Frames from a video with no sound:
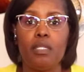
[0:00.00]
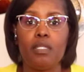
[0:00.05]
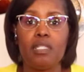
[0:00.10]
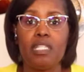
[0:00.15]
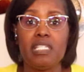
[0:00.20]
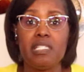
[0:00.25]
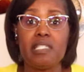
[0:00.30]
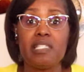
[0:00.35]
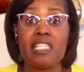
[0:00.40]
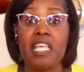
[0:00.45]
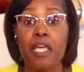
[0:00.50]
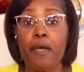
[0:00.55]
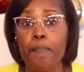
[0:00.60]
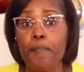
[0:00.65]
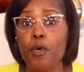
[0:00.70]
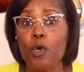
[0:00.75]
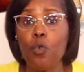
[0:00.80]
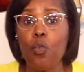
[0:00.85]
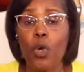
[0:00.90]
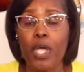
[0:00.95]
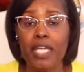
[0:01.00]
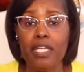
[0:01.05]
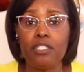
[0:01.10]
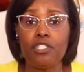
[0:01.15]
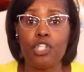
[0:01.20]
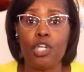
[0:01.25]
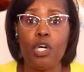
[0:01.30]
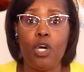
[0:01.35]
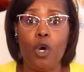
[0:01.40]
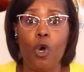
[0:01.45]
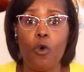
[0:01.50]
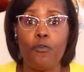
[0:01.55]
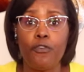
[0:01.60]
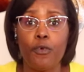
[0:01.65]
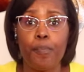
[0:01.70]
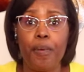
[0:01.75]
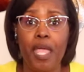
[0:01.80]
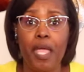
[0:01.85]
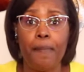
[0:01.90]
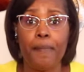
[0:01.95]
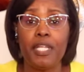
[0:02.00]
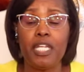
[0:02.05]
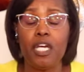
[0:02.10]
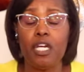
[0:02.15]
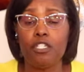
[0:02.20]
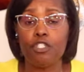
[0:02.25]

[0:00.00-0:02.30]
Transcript: This sample wage overpayment